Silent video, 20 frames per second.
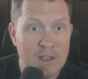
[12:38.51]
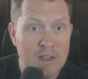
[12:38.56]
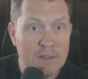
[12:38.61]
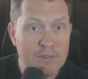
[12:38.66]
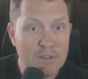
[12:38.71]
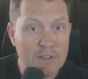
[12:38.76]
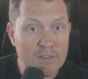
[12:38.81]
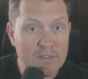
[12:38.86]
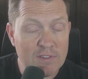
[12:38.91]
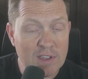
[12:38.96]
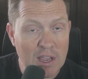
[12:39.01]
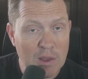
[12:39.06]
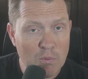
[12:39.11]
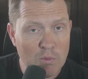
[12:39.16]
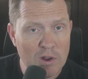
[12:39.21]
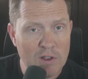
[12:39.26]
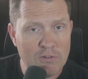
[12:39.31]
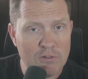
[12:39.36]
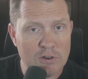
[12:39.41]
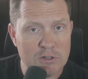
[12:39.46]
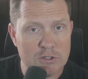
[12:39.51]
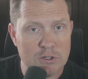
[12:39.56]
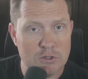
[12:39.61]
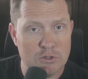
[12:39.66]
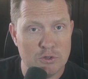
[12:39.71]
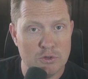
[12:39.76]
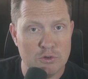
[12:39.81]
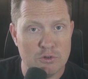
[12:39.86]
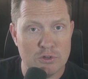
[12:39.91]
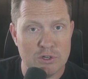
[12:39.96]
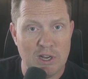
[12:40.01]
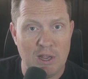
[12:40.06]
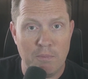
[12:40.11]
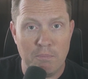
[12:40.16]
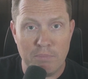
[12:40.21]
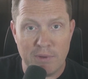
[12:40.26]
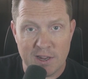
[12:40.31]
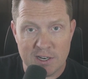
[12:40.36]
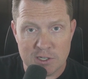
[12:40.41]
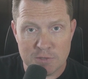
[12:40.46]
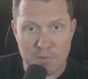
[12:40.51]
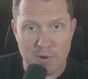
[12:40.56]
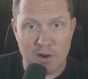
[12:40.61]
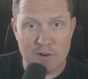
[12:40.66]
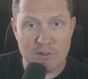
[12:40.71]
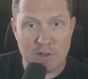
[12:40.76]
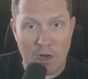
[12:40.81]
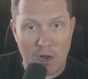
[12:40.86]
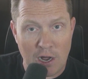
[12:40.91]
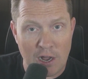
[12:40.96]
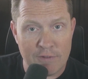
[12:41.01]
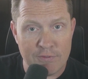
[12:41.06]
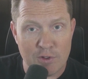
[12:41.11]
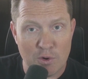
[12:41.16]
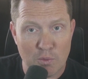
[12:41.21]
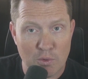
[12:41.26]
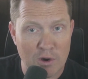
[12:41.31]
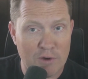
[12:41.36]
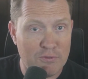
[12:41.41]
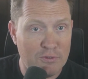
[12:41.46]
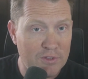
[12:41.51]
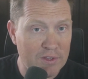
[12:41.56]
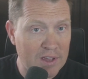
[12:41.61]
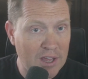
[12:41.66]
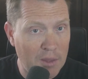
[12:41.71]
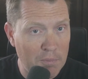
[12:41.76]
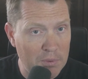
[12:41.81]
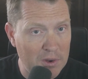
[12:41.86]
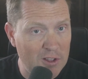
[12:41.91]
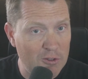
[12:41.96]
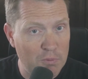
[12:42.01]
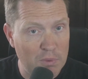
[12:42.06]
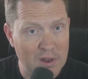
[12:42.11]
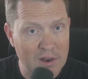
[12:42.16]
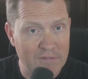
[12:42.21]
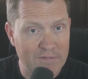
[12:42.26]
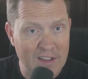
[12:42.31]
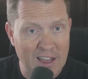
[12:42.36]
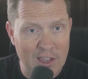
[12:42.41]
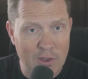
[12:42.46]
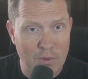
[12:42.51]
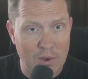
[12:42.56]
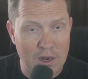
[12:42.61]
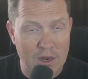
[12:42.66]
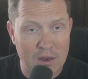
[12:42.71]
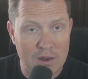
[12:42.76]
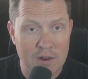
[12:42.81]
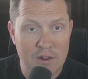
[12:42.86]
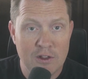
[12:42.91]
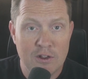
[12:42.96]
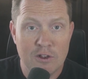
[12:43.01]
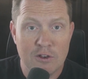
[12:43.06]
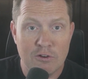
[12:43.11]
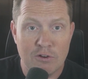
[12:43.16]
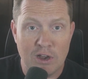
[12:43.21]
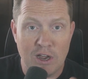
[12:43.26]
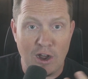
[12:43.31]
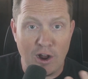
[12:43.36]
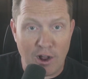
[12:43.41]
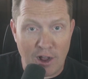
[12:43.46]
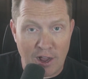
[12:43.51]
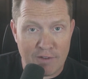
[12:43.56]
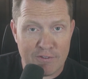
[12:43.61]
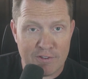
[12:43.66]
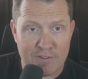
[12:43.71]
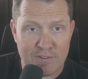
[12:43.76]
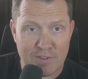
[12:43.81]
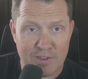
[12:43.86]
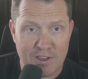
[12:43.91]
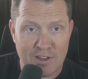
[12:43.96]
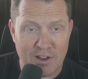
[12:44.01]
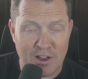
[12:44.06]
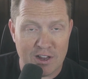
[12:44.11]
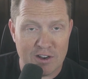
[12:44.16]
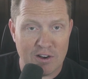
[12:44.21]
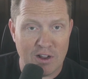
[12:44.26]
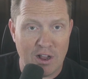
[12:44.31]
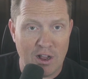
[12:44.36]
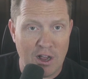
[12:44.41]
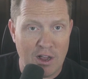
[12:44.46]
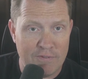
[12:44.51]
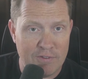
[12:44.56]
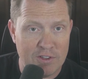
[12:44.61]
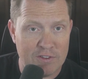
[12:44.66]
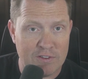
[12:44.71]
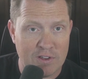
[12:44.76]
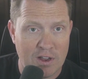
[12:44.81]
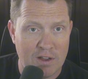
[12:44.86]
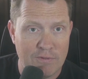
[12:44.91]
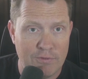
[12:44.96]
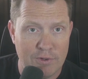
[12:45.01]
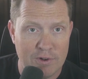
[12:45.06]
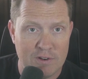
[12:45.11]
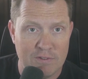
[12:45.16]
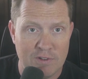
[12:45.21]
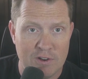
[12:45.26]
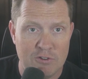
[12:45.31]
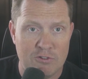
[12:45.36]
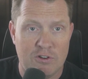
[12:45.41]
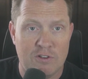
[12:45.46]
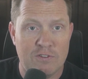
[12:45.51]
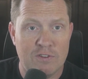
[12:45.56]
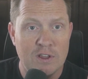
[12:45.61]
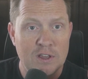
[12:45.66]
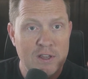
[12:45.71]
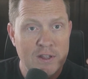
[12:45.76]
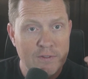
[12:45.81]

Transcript: The same researchers who create benchmarks often work for the companies being evaluated, creating obviously con obvious conflict of interest.